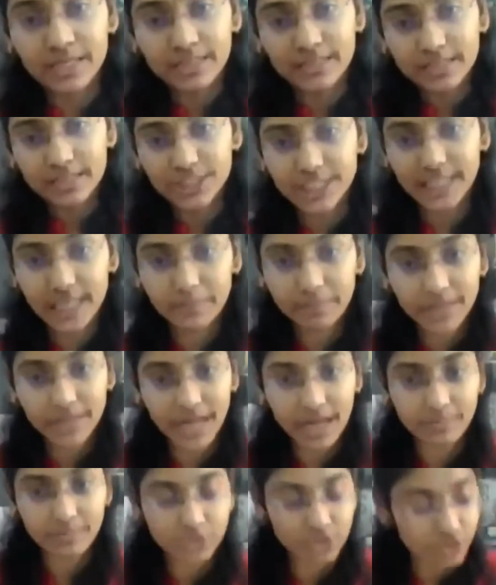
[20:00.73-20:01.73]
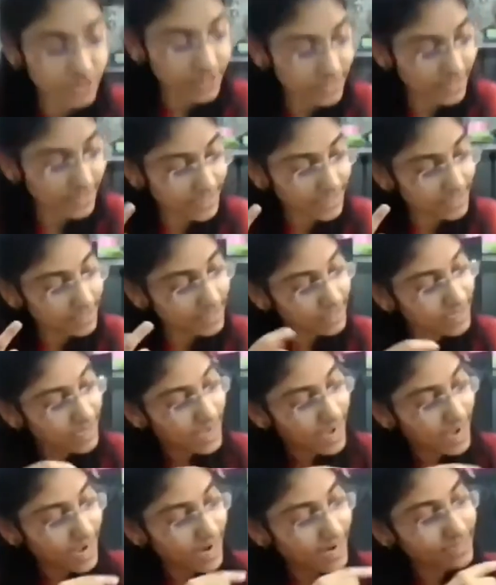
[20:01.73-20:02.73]
The shape comes to the kid
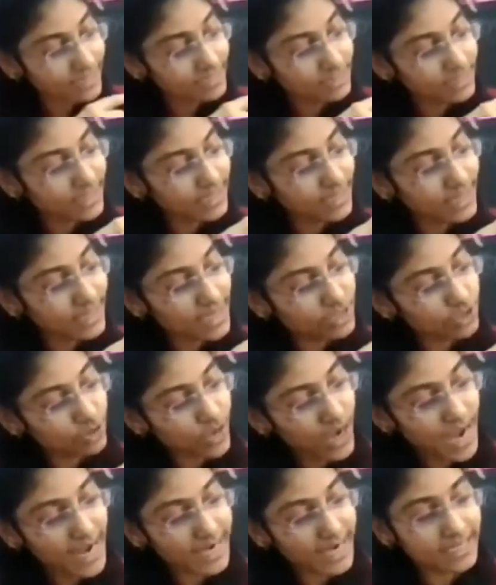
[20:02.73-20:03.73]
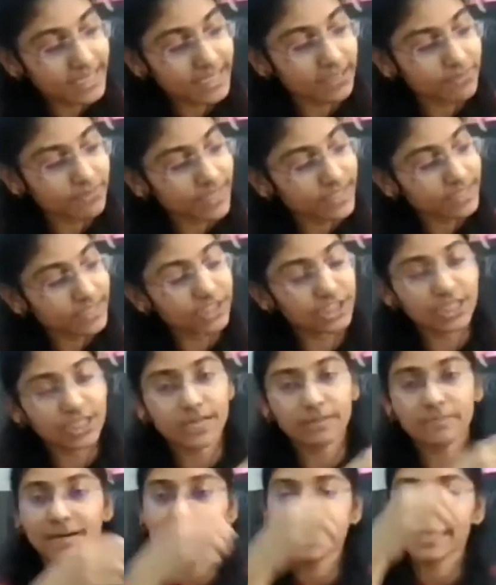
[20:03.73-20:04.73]
and kid has to identify the
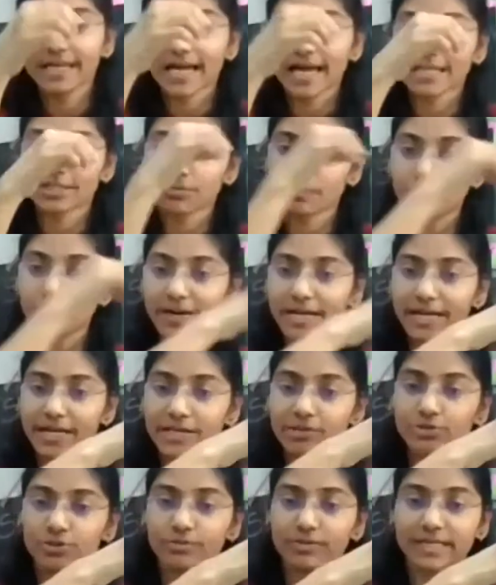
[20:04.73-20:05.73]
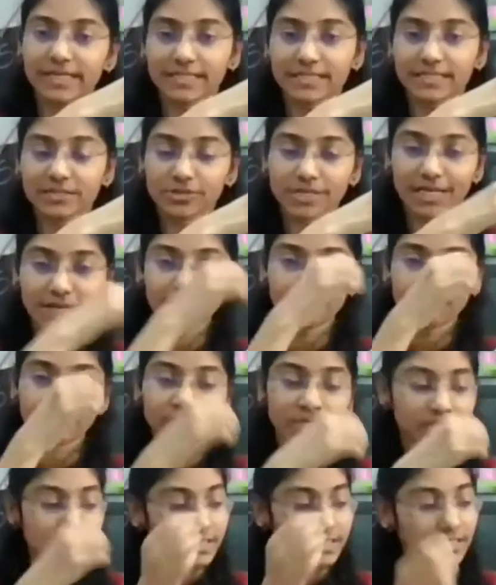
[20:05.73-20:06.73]
shape and he has to place over it. Okay,
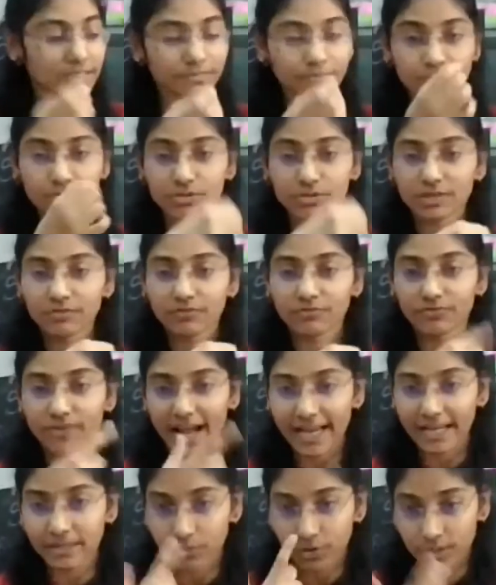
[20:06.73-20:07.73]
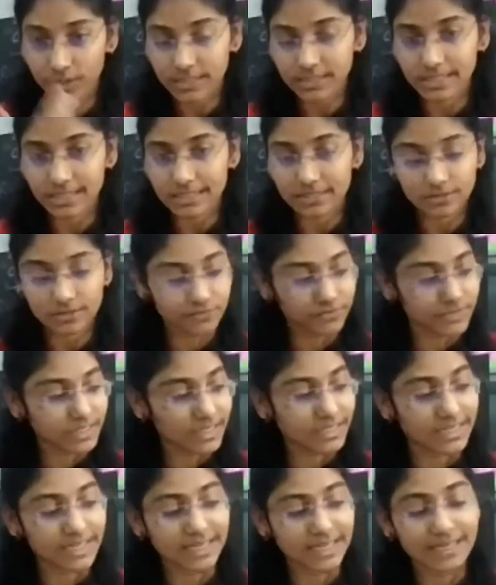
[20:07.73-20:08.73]
this improves the fine motor skills of
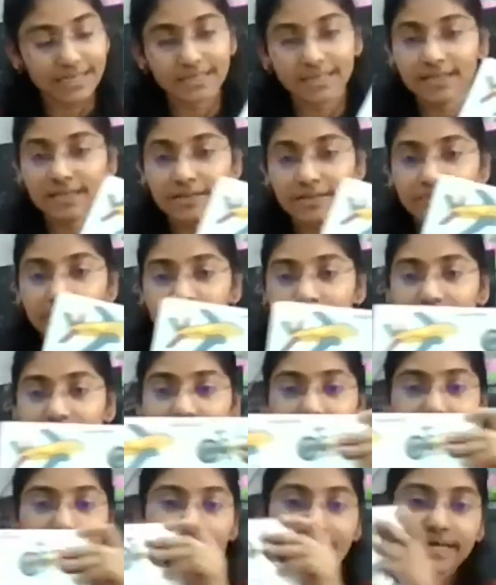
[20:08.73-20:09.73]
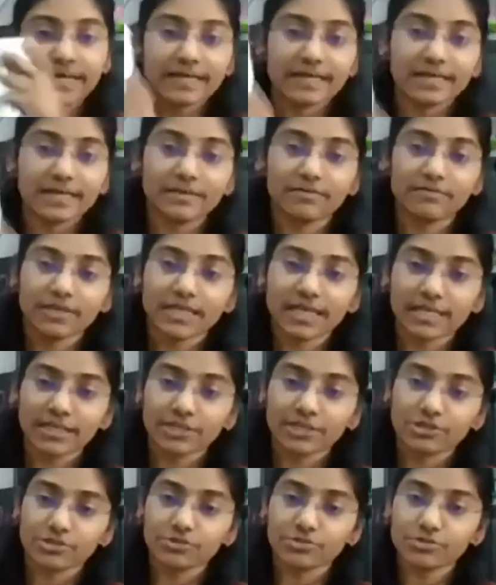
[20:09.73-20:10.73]
the kid, and we can
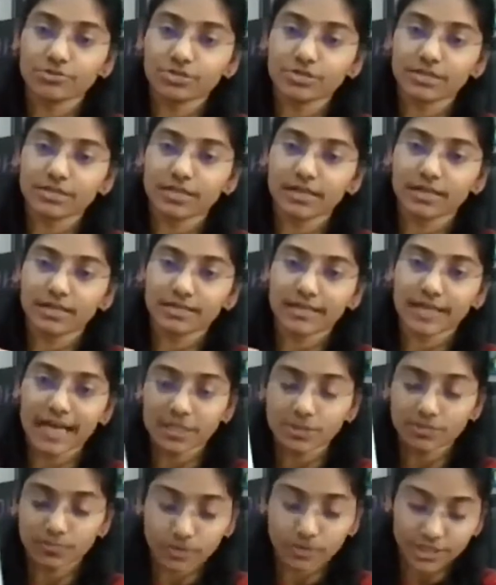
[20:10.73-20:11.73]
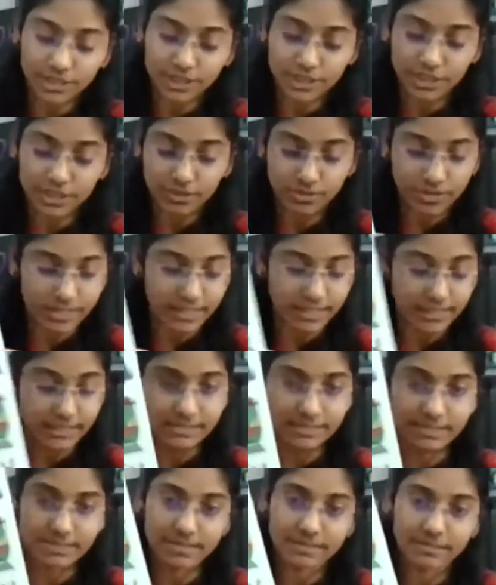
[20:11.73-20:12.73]
introduce transportation to the
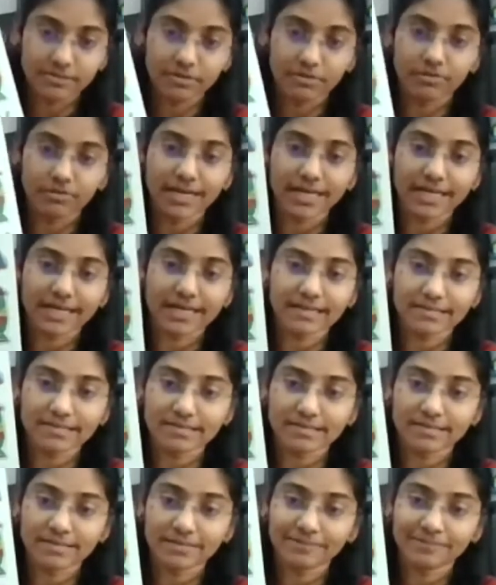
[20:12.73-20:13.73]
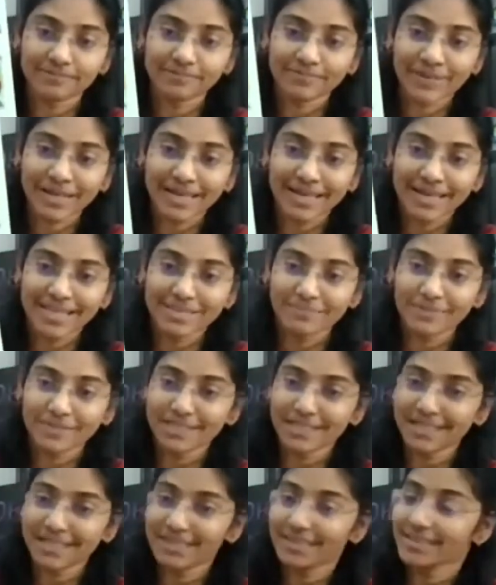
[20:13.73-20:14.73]
kids, vehicles,
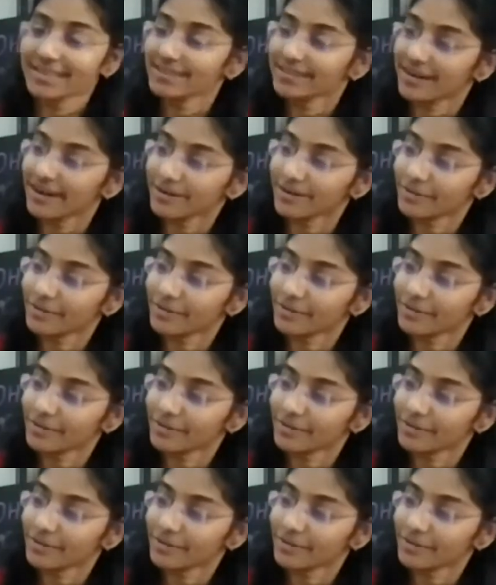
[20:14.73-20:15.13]
especially